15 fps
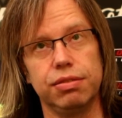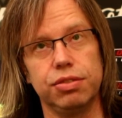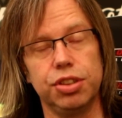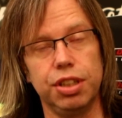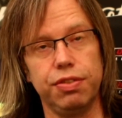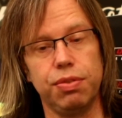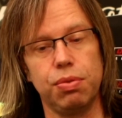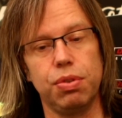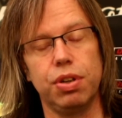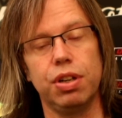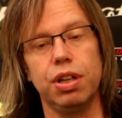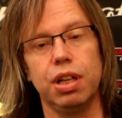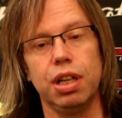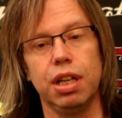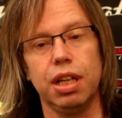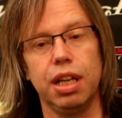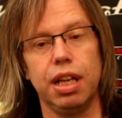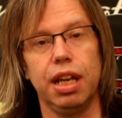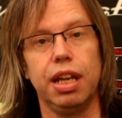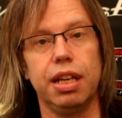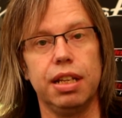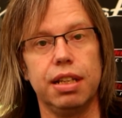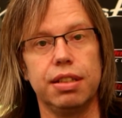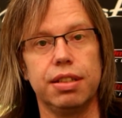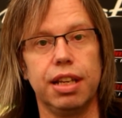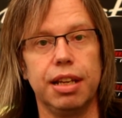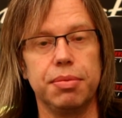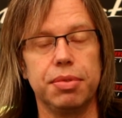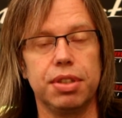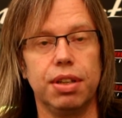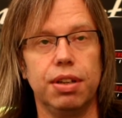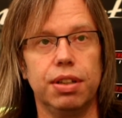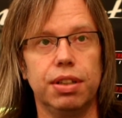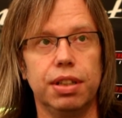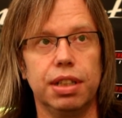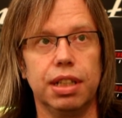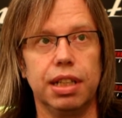G4 and the Samsung